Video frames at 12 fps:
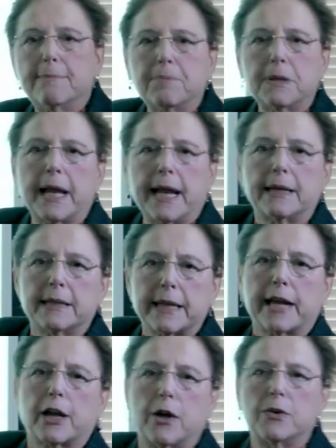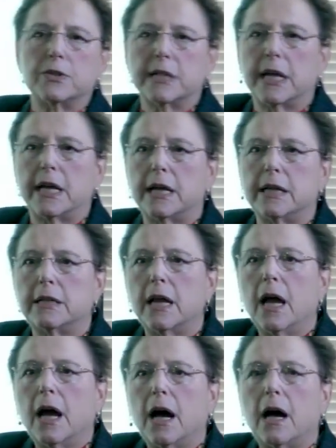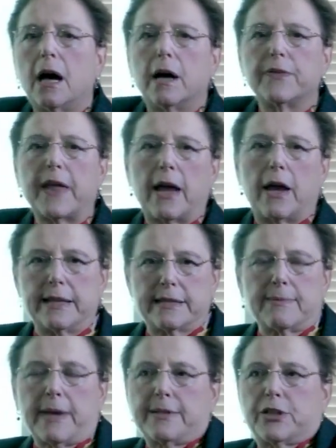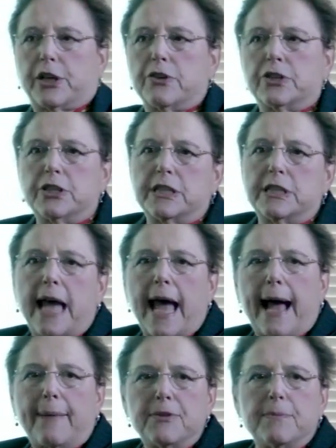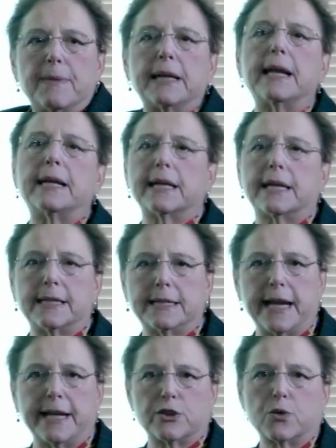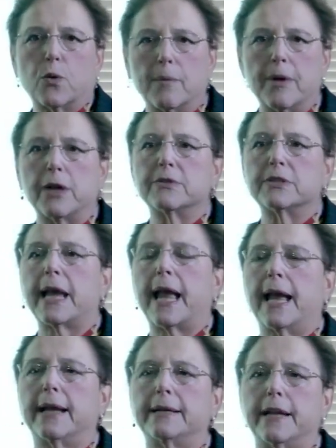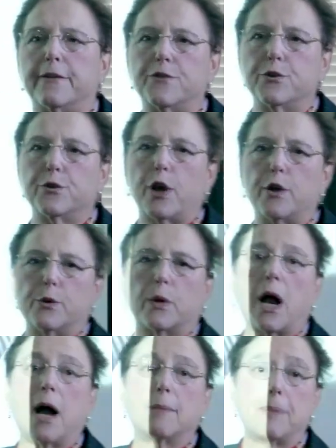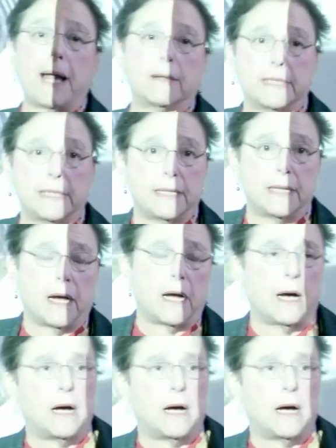implant that goes in. Sometimes it goes into the abdomen and it contains hormones. And if you go to a compounded